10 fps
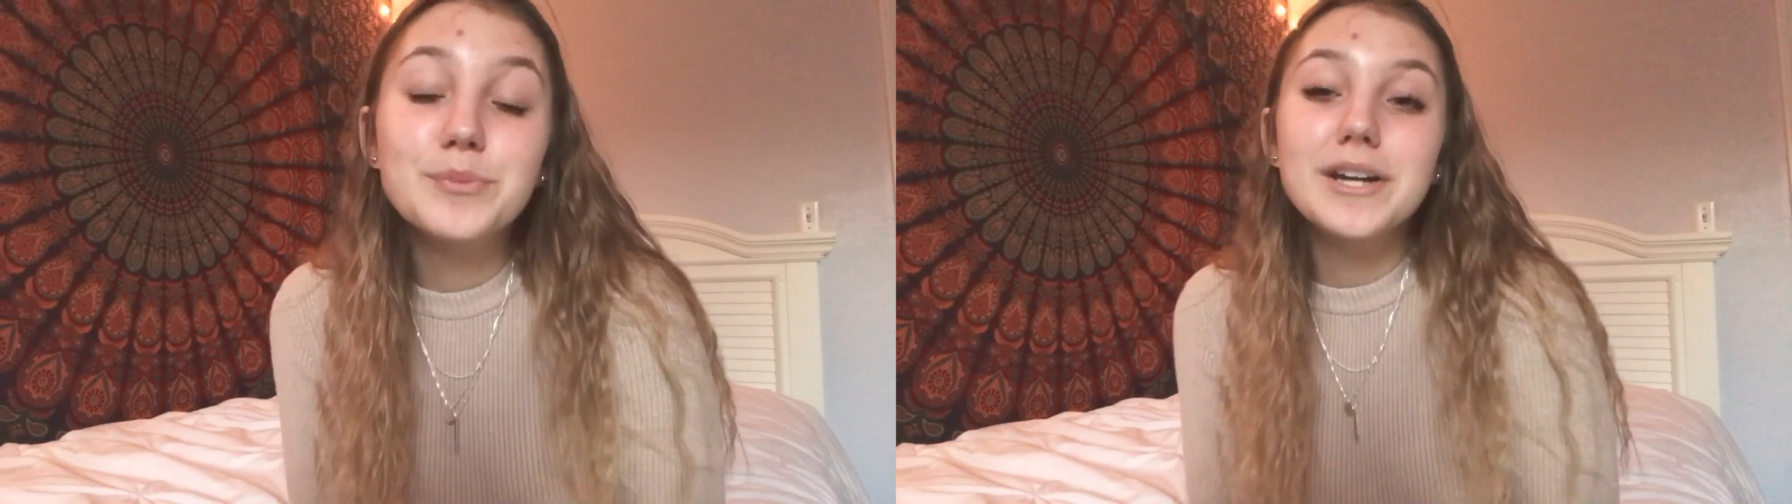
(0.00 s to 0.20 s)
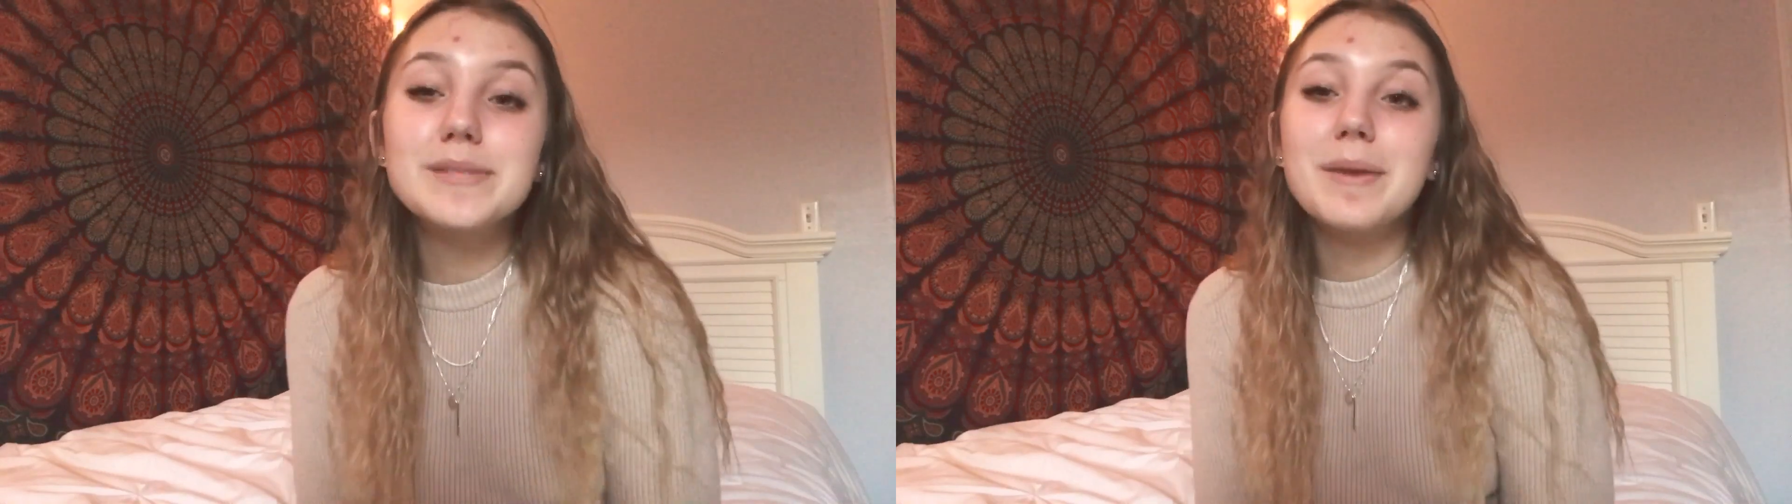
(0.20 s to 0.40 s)

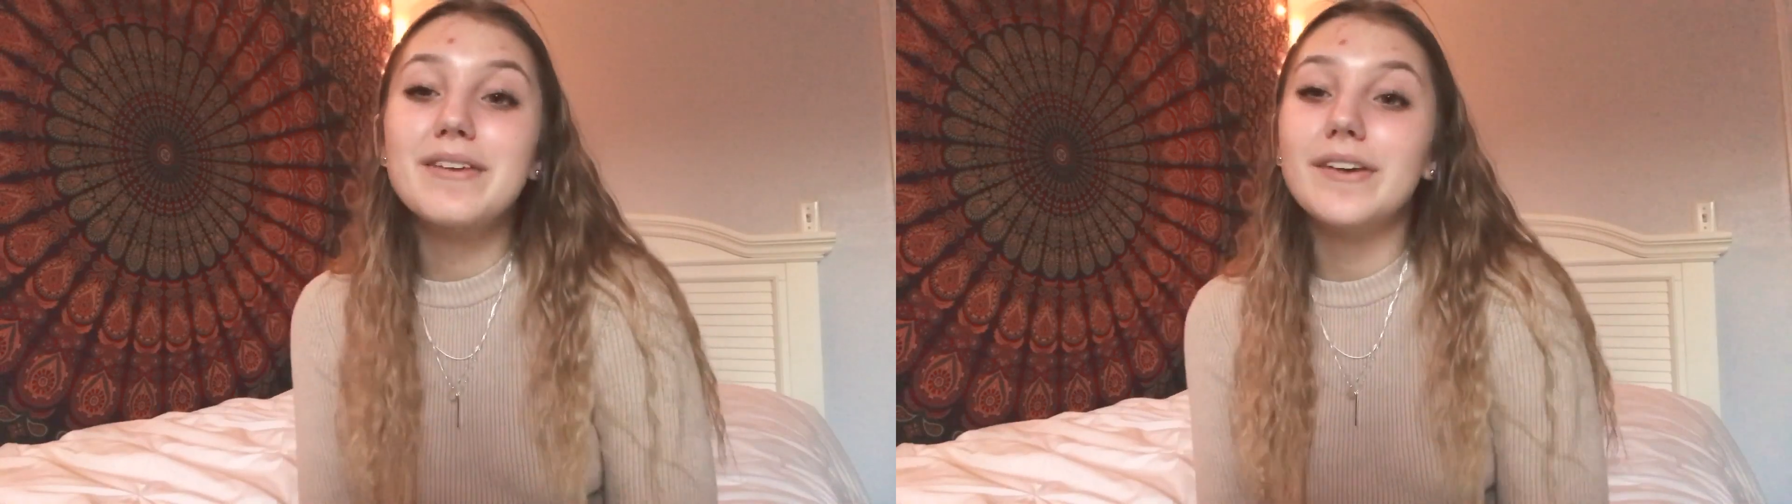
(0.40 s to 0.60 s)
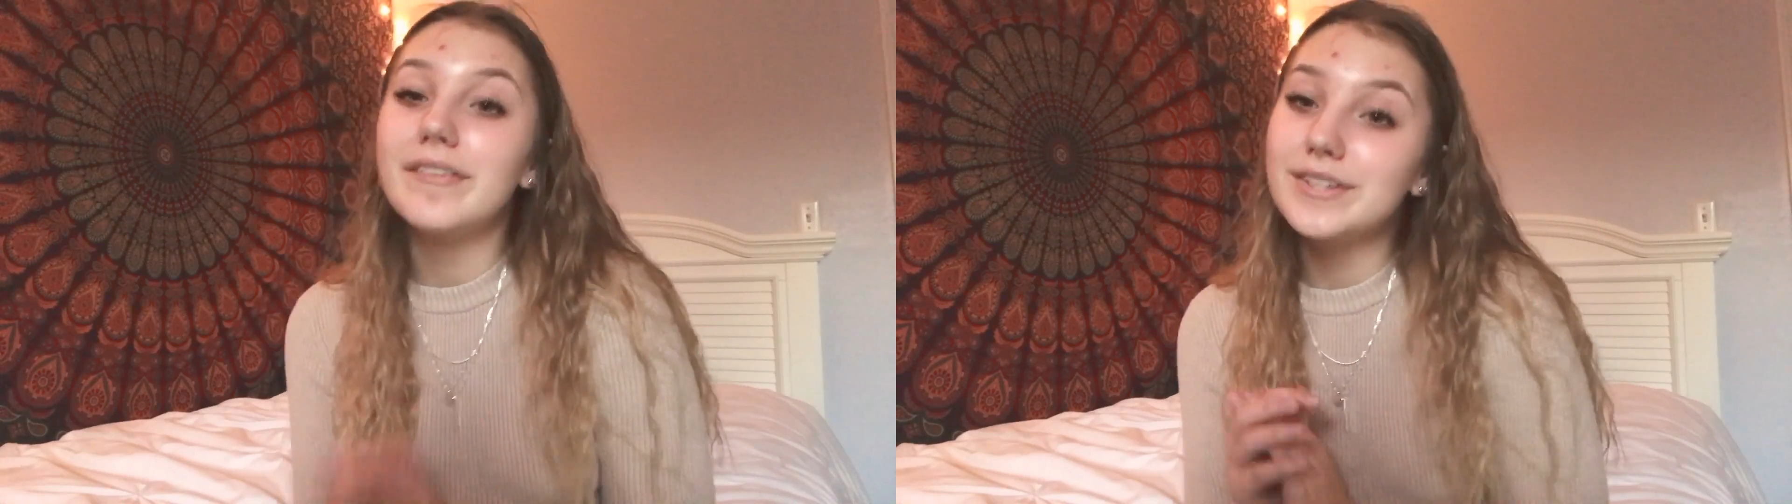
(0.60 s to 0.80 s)
what is
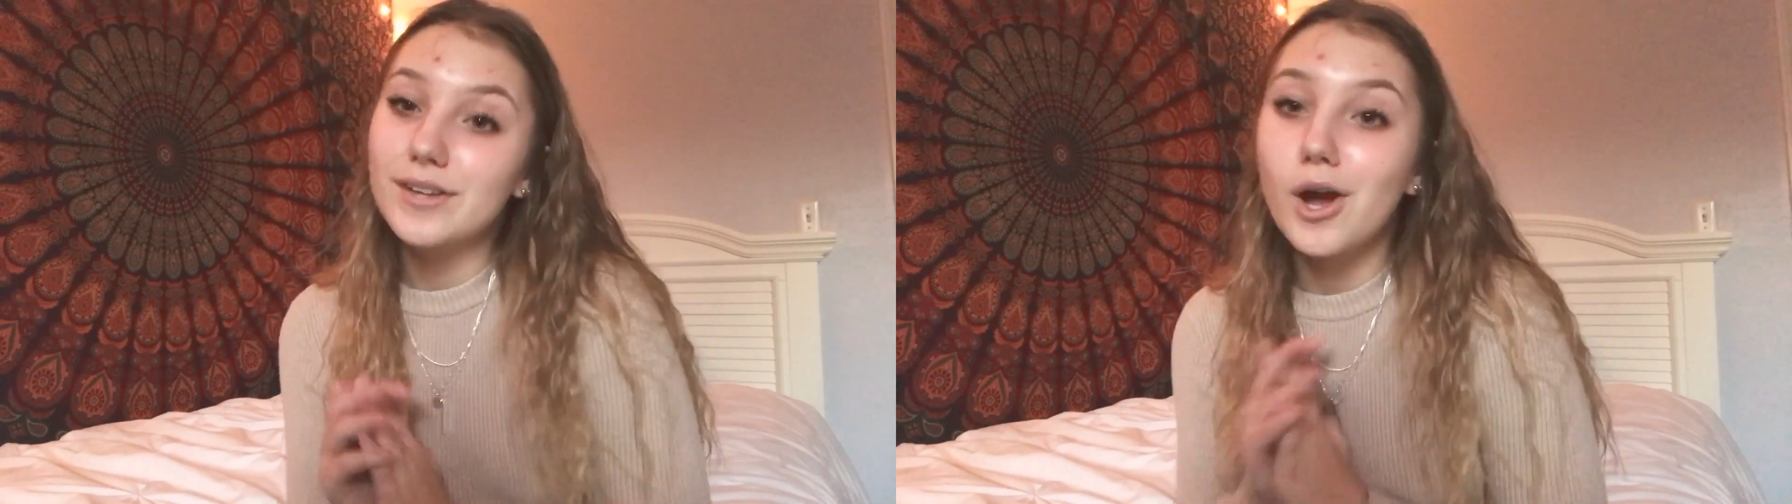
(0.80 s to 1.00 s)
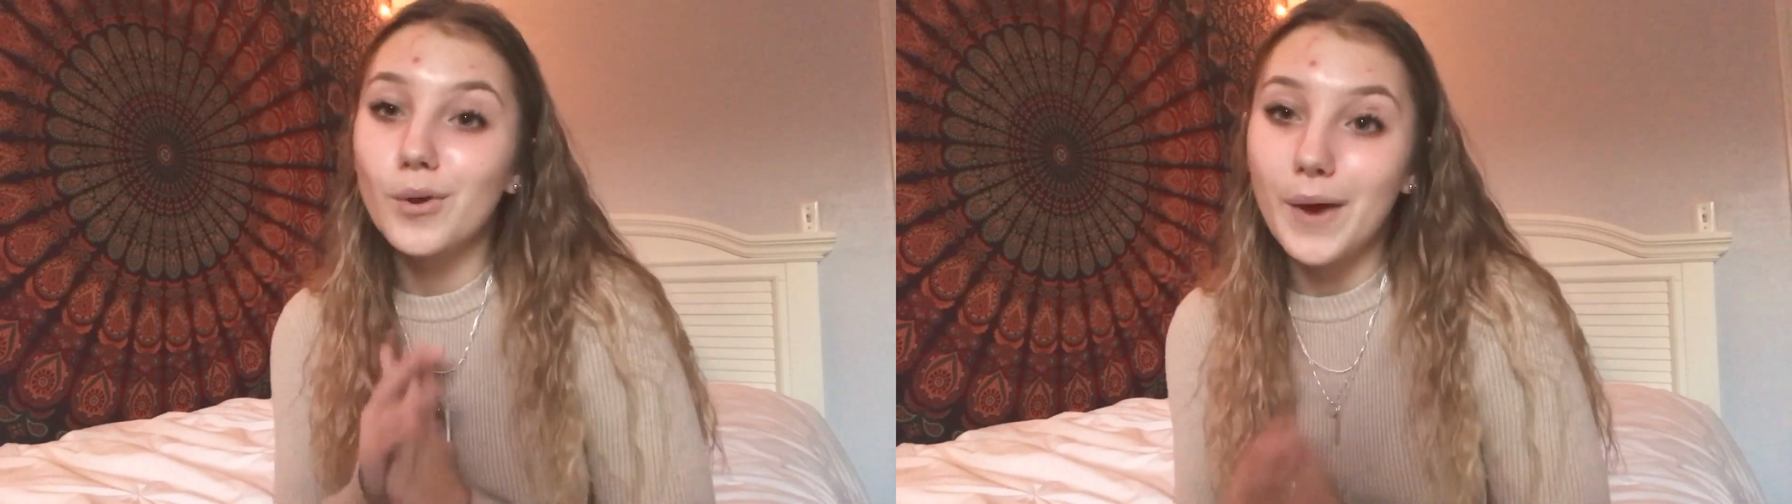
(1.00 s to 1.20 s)
my favorite
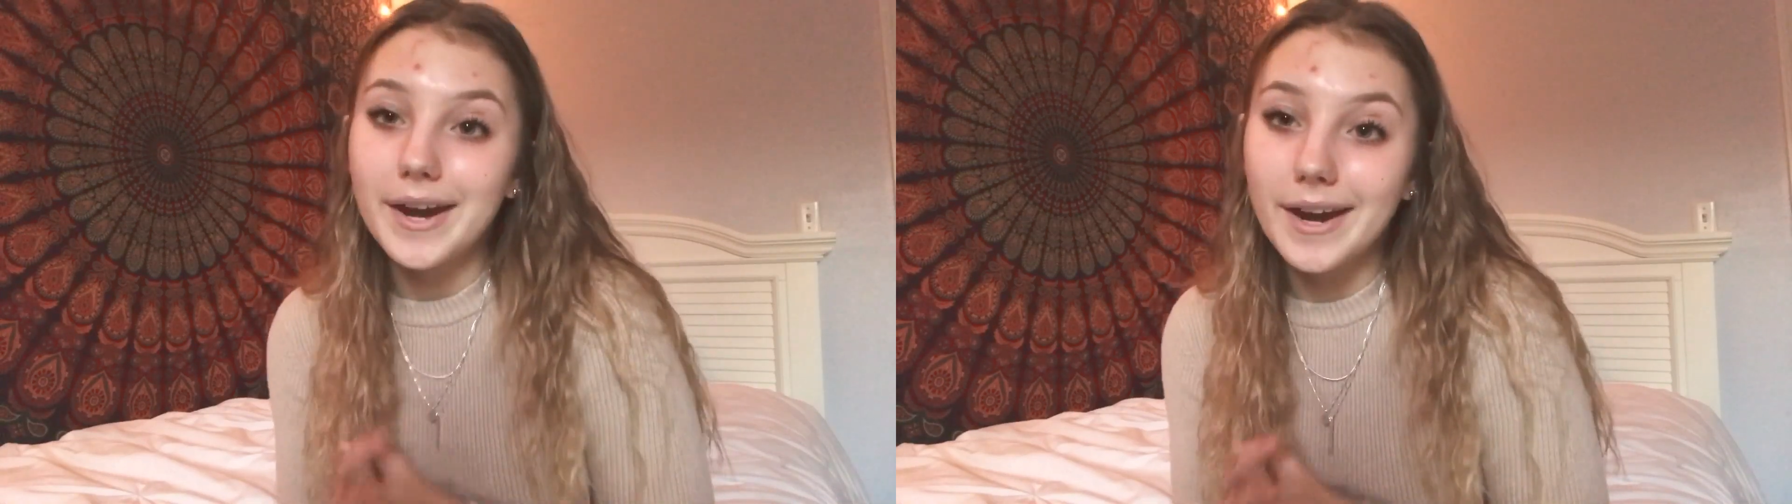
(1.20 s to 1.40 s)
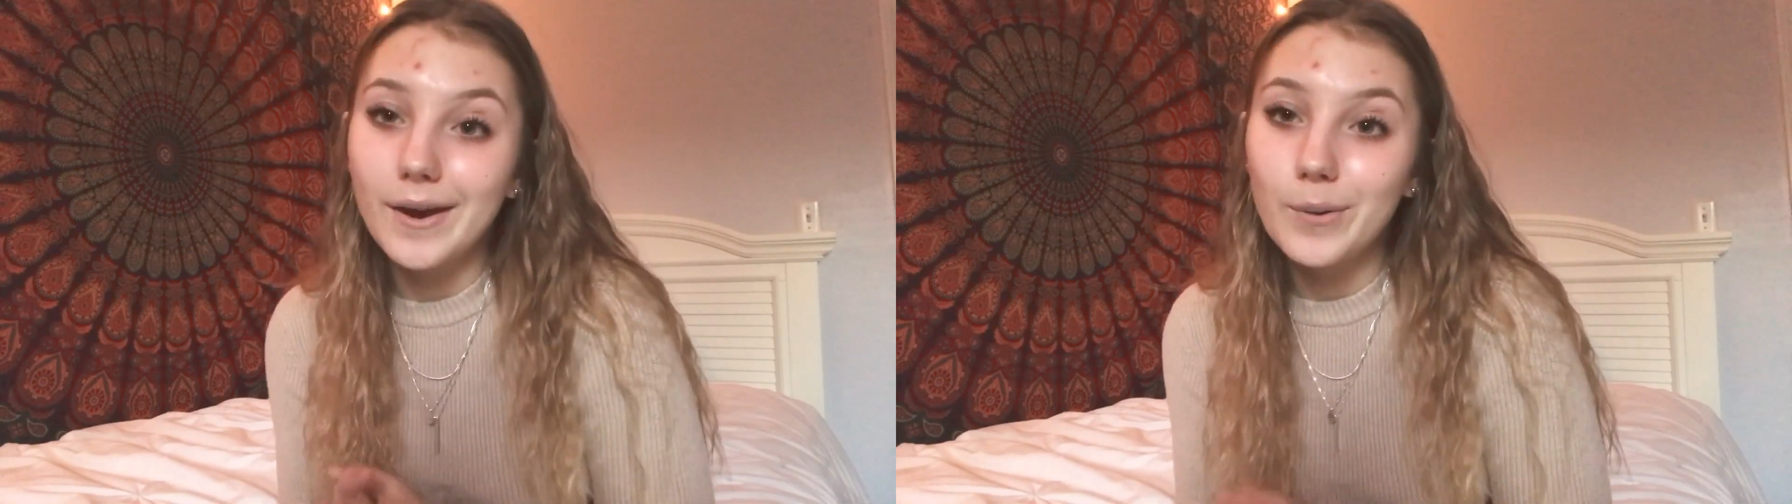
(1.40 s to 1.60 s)
song
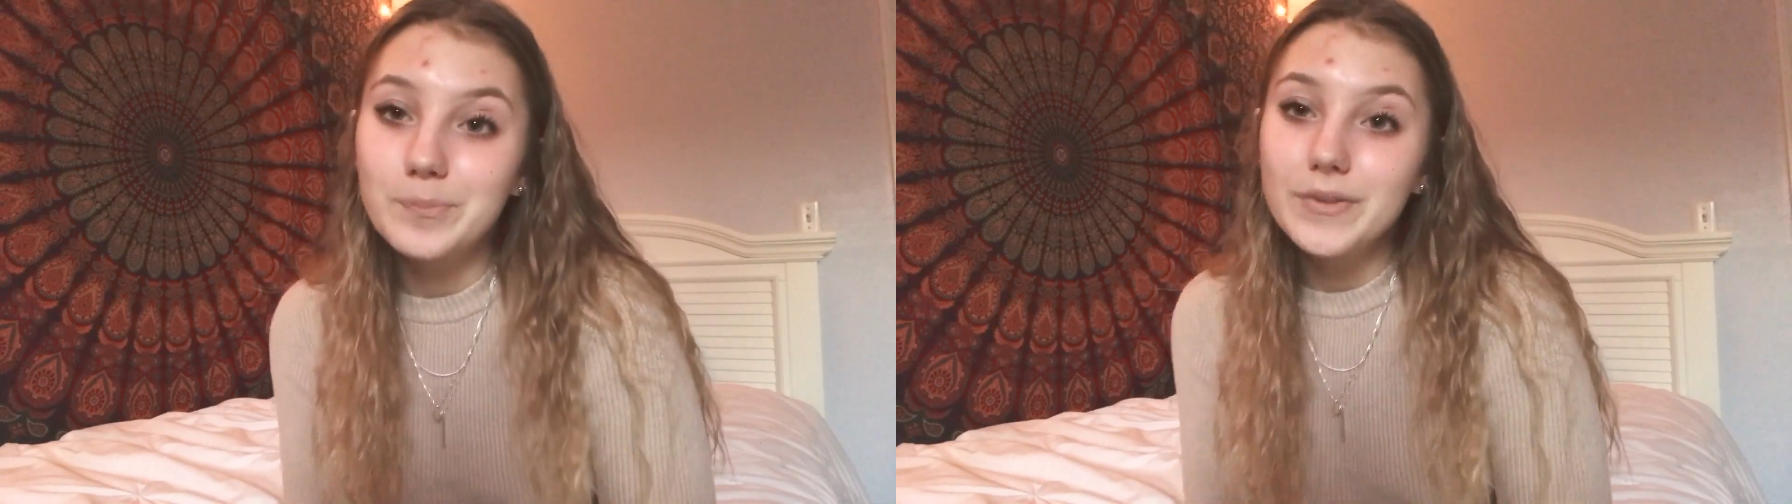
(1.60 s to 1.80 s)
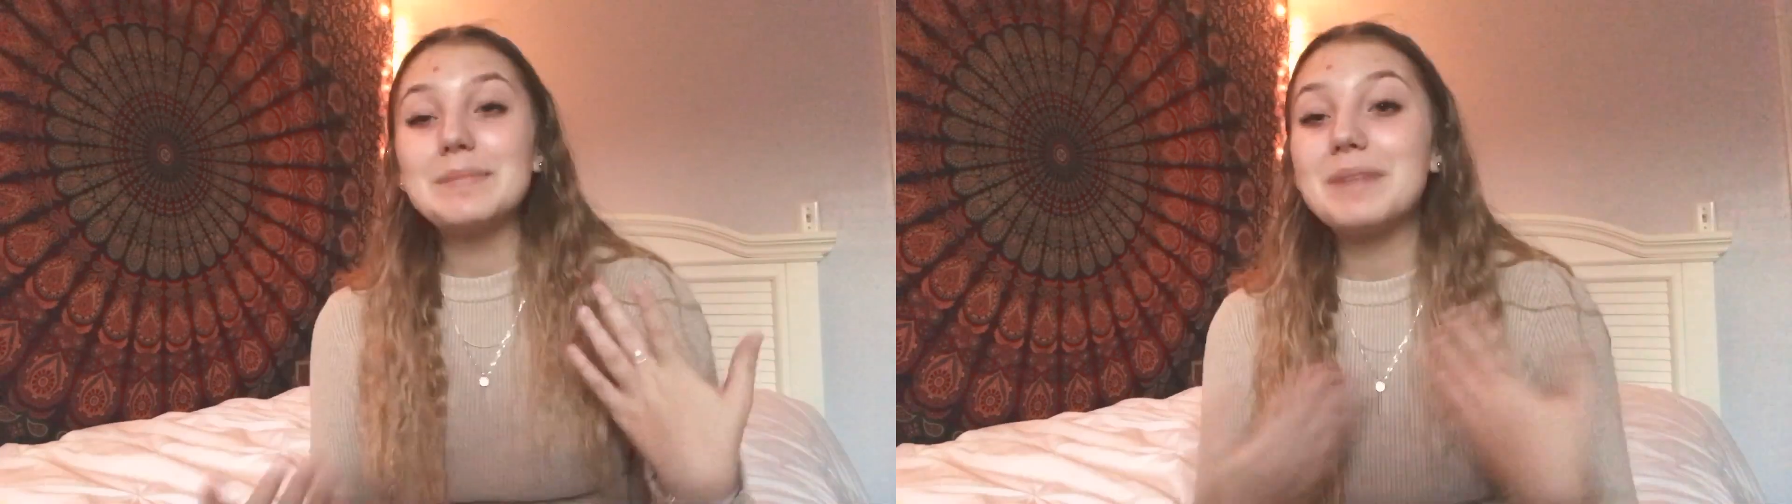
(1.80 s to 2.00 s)
right now?